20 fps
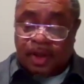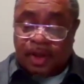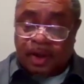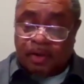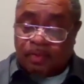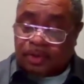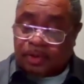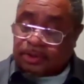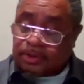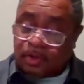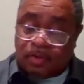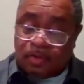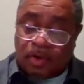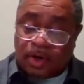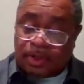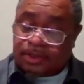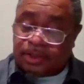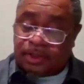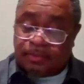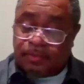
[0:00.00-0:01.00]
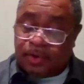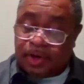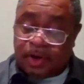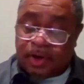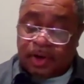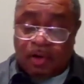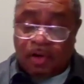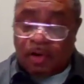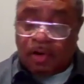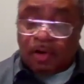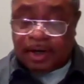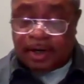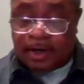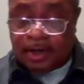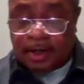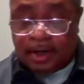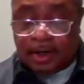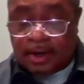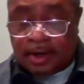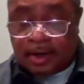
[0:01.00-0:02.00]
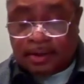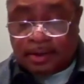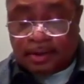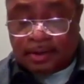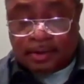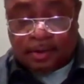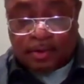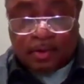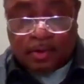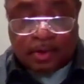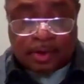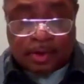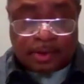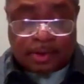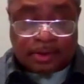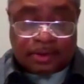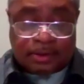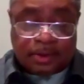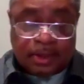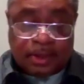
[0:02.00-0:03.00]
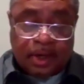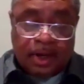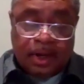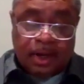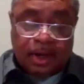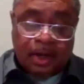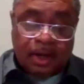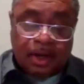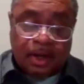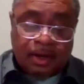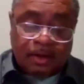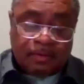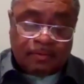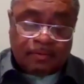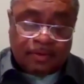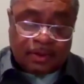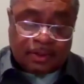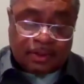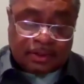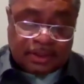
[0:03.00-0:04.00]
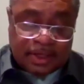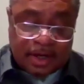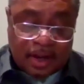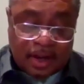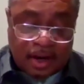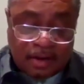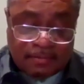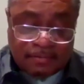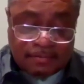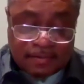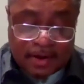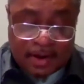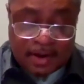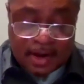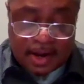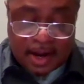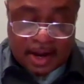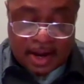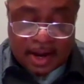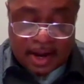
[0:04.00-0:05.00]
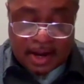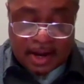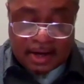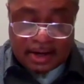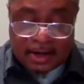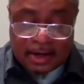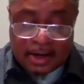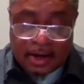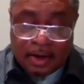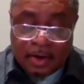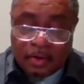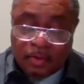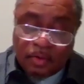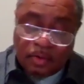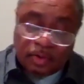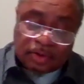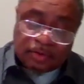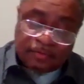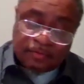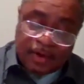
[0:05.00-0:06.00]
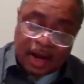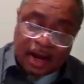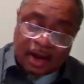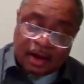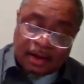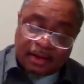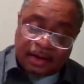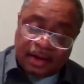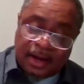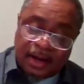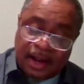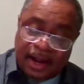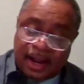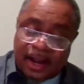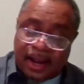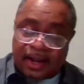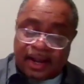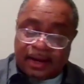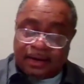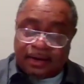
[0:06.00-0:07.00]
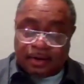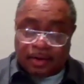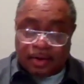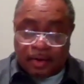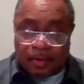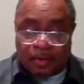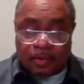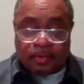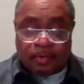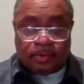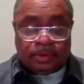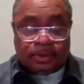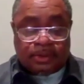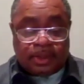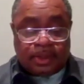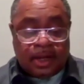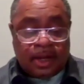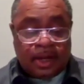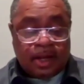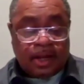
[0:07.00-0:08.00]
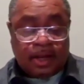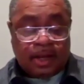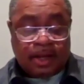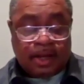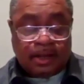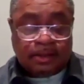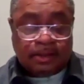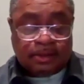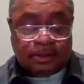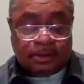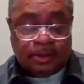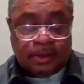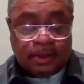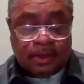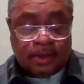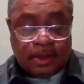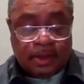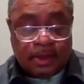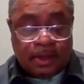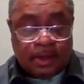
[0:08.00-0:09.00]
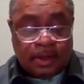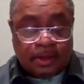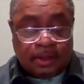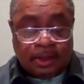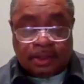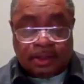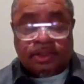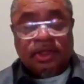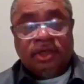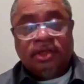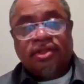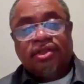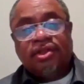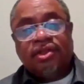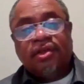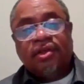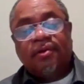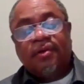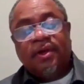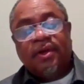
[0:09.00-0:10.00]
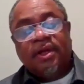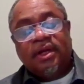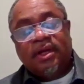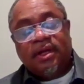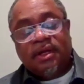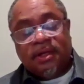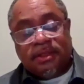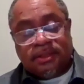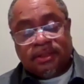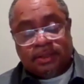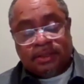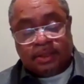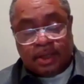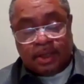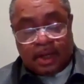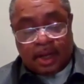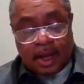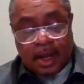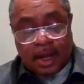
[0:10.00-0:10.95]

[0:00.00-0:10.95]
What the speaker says: there was a question regarding the daughters of Zelophehad, whose father had no son. This issue is